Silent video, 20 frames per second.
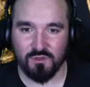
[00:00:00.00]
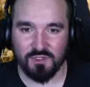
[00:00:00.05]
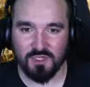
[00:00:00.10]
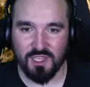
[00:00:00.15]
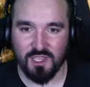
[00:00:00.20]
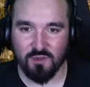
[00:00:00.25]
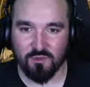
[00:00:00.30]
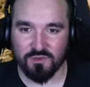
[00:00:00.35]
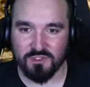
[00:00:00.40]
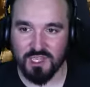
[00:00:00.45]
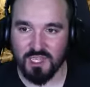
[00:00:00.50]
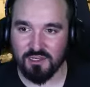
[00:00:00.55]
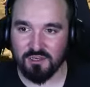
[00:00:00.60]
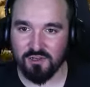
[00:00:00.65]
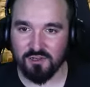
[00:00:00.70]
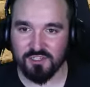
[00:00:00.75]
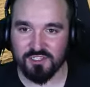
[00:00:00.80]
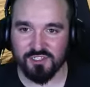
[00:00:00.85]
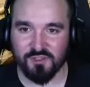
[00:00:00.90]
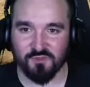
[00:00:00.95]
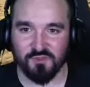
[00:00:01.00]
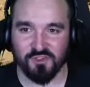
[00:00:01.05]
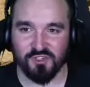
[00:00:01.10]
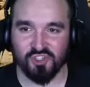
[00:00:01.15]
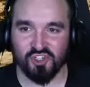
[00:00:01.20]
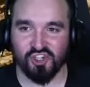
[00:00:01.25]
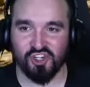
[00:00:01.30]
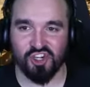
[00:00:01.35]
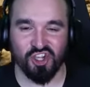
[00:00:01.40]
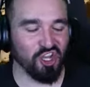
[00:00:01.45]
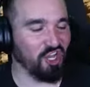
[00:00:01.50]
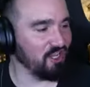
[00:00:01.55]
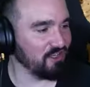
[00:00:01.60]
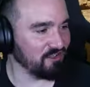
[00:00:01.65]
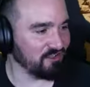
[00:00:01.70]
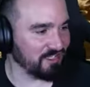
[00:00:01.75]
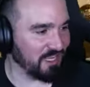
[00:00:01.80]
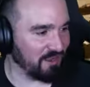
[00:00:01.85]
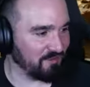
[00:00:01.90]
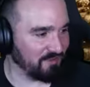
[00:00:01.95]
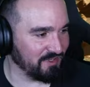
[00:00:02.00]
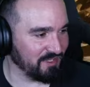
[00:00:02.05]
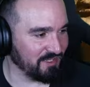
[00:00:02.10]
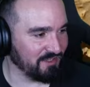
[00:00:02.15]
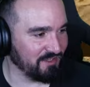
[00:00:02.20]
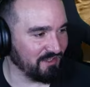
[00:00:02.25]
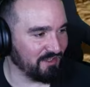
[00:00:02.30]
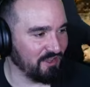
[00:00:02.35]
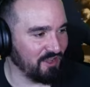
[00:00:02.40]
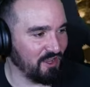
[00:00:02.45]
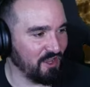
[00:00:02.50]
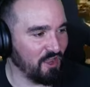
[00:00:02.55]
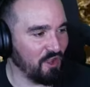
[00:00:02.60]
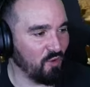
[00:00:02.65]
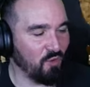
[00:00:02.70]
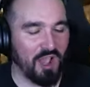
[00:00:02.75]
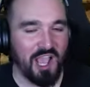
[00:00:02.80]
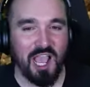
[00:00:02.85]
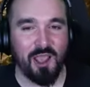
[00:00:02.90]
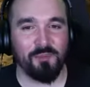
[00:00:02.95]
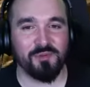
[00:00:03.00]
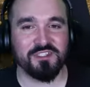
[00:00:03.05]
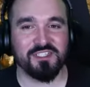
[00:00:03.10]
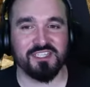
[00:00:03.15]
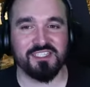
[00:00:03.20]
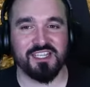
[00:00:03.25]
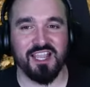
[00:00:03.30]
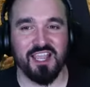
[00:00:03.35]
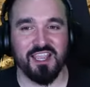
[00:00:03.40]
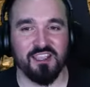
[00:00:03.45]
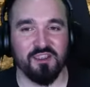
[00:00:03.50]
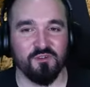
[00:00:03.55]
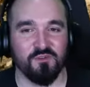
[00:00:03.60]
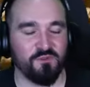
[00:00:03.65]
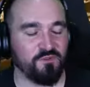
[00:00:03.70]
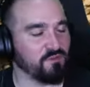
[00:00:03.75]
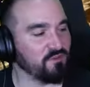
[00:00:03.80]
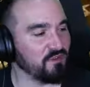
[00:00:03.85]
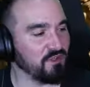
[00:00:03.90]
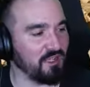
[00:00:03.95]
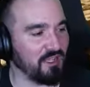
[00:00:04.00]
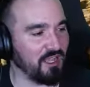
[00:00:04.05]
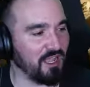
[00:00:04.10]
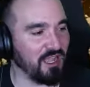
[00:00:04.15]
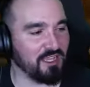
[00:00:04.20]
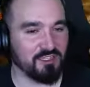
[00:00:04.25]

the hell was that noise? Something just gurgled at me. What happened to Dave? Uh,